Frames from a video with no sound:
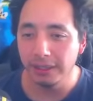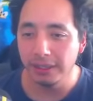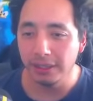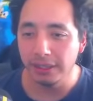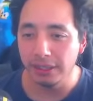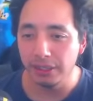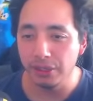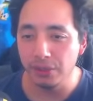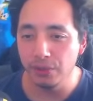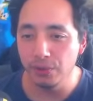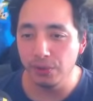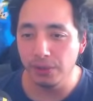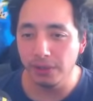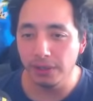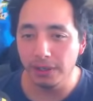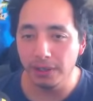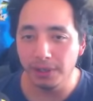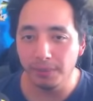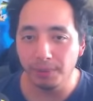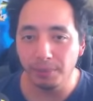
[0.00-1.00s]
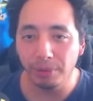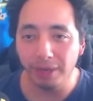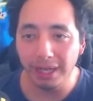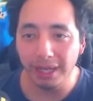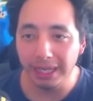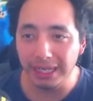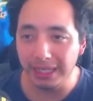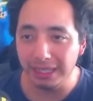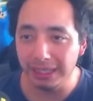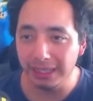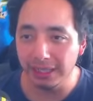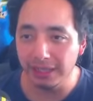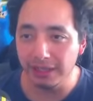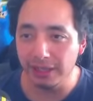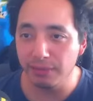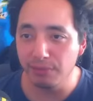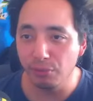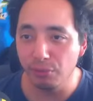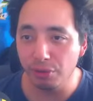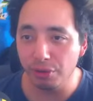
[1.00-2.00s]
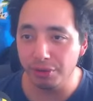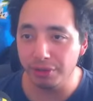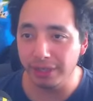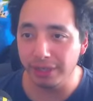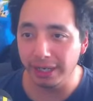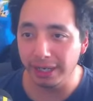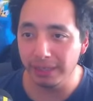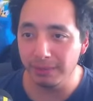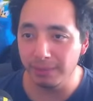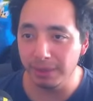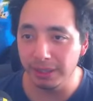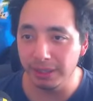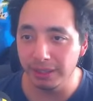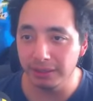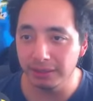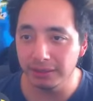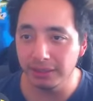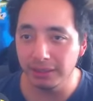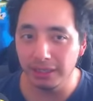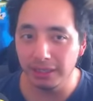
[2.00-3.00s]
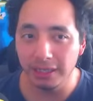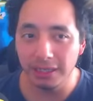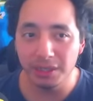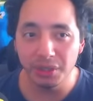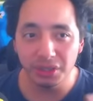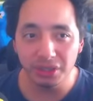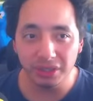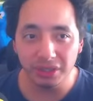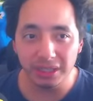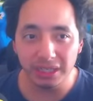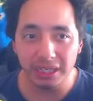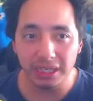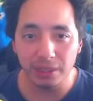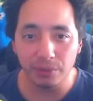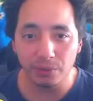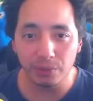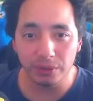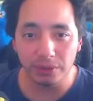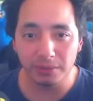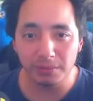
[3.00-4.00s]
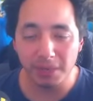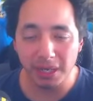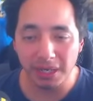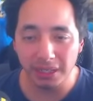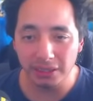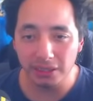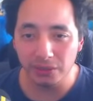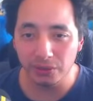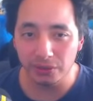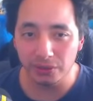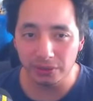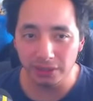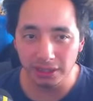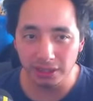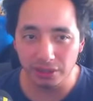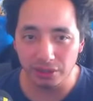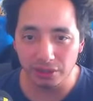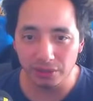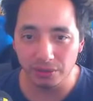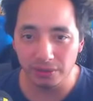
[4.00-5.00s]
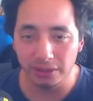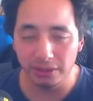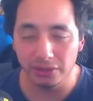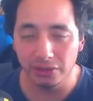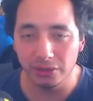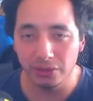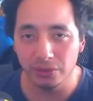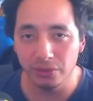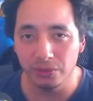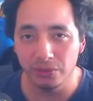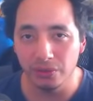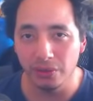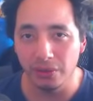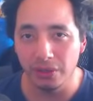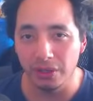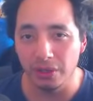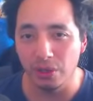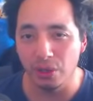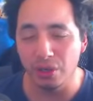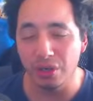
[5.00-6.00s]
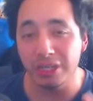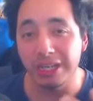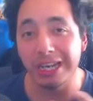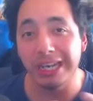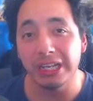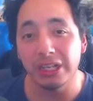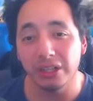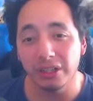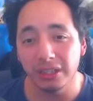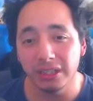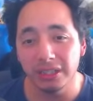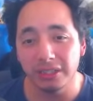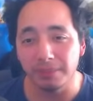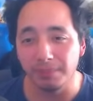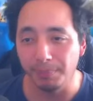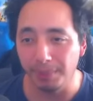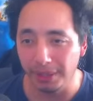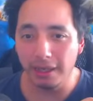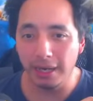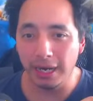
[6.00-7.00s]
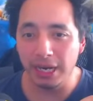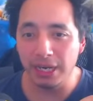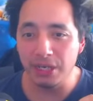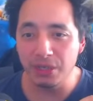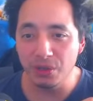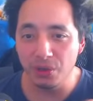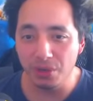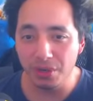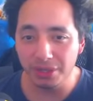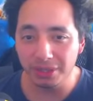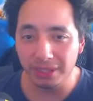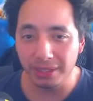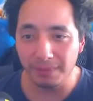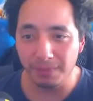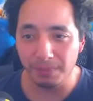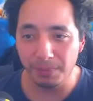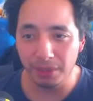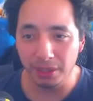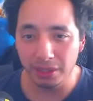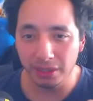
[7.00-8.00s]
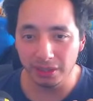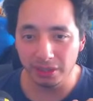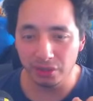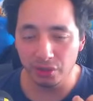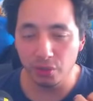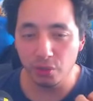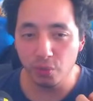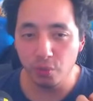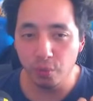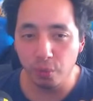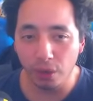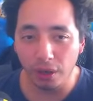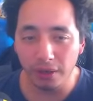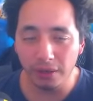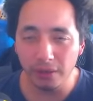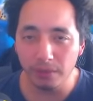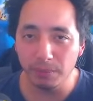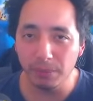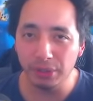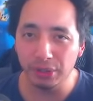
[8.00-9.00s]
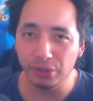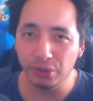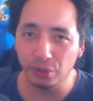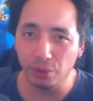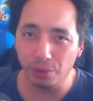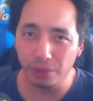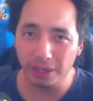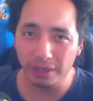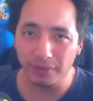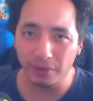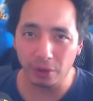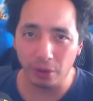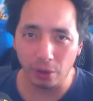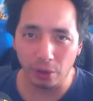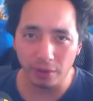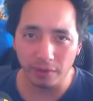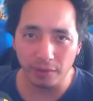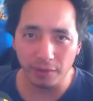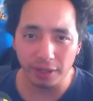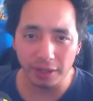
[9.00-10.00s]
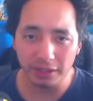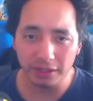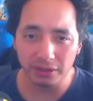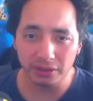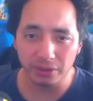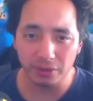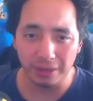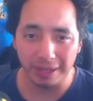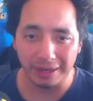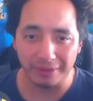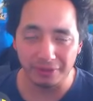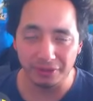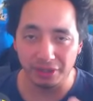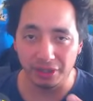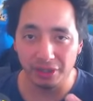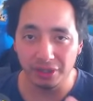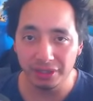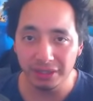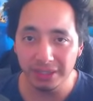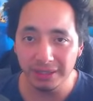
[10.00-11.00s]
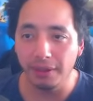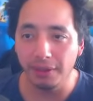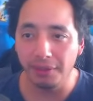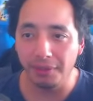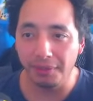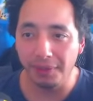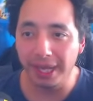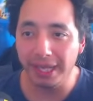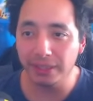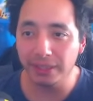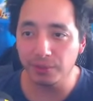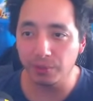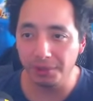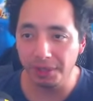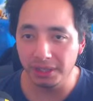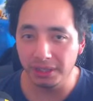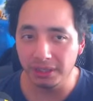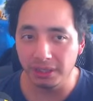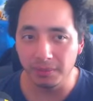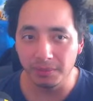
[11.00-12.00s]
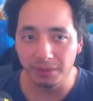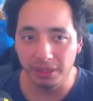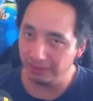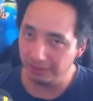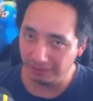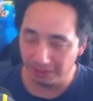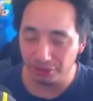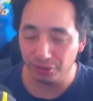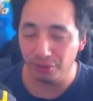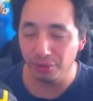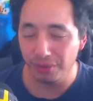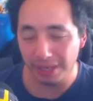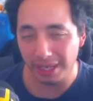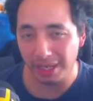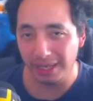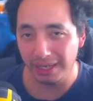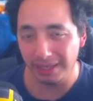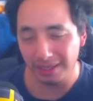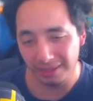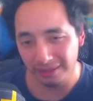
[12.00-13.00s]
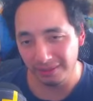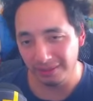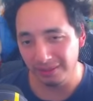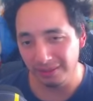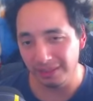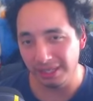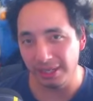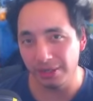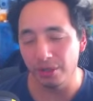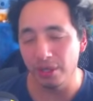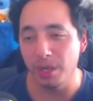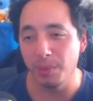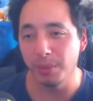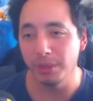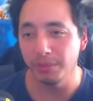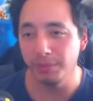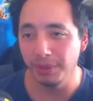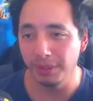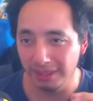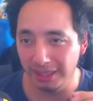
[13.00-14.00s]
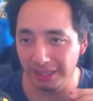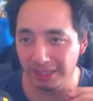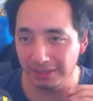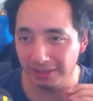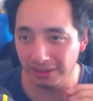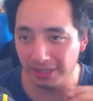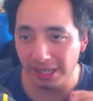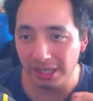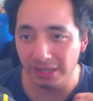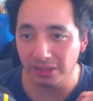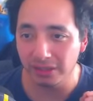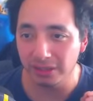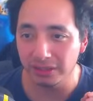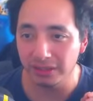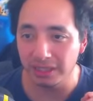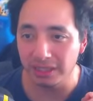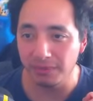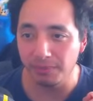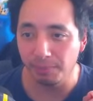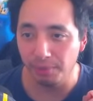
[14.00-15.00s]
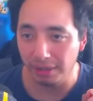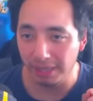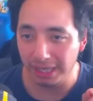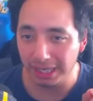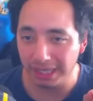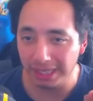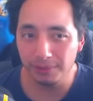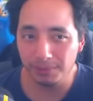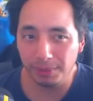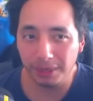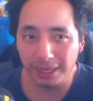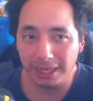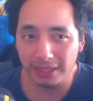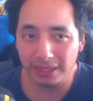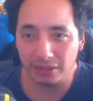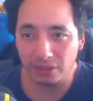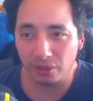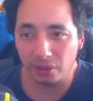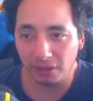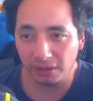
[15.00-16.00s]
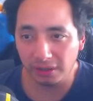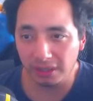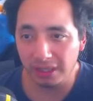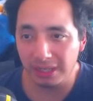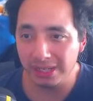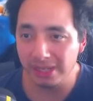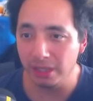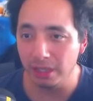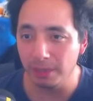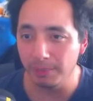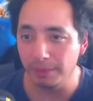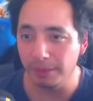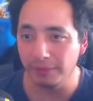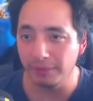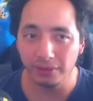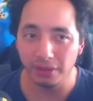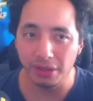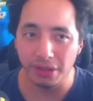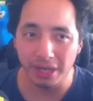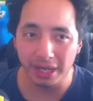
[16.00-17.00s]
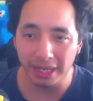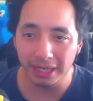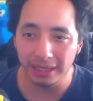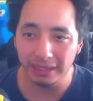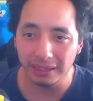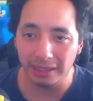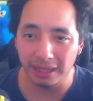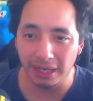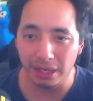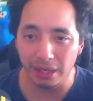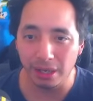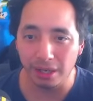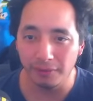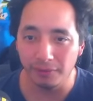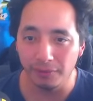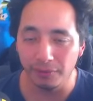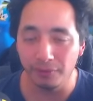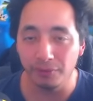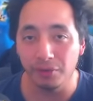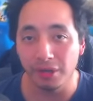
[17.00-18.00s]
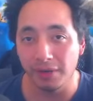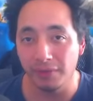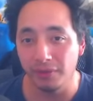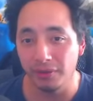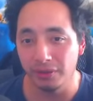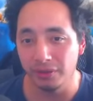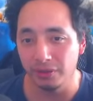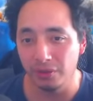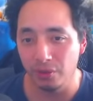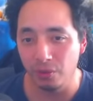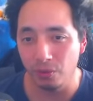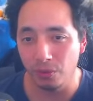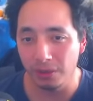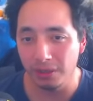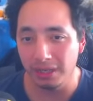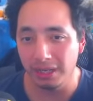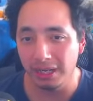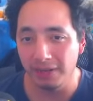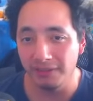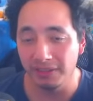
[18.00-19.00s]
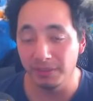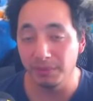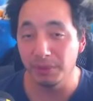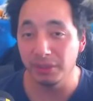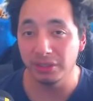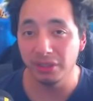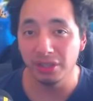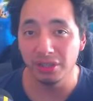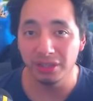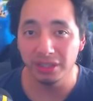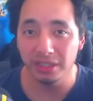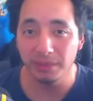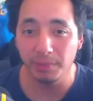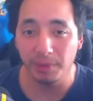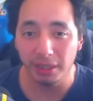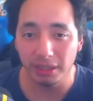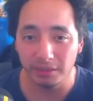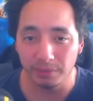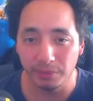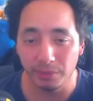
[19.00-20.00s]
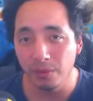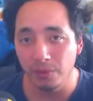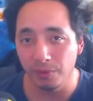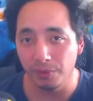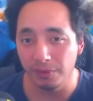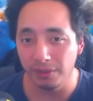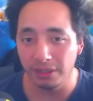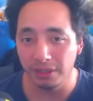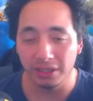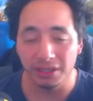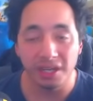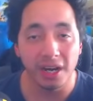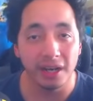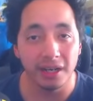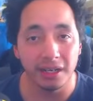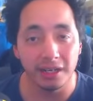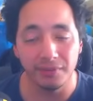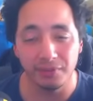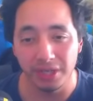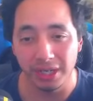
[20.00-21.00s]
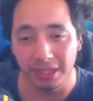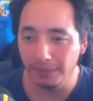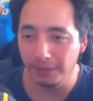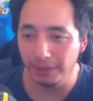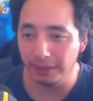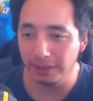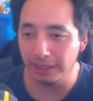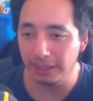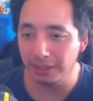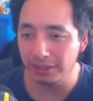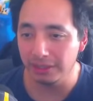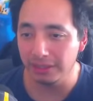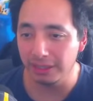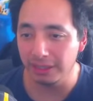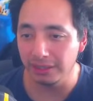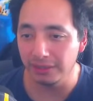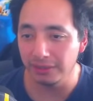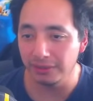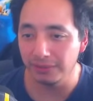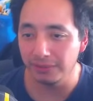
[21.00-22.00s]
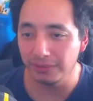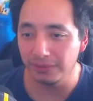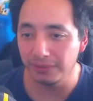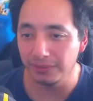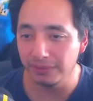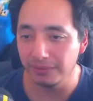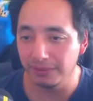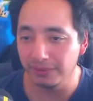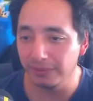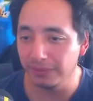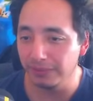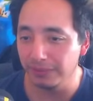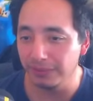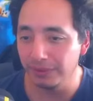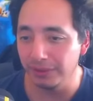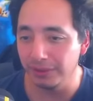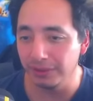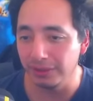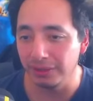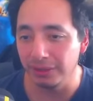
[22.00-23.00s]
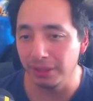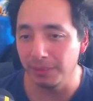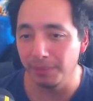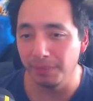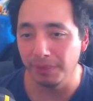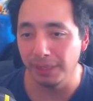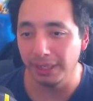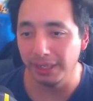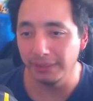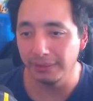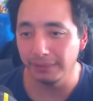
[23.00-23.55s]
you are playing the Immortal Dragon because initially it was meant to synchro into the RDA cards, but I noticed that because you want majority of your card variations to have synergy, that's where this comes up. I'll show you that in the later combos, but it's there to send Plague. Plague is a dark that you can dump off Knight and off of Grepher, so you want to have as much synergy as possible with the entirety of your deck. It's not just there just to dump Plague.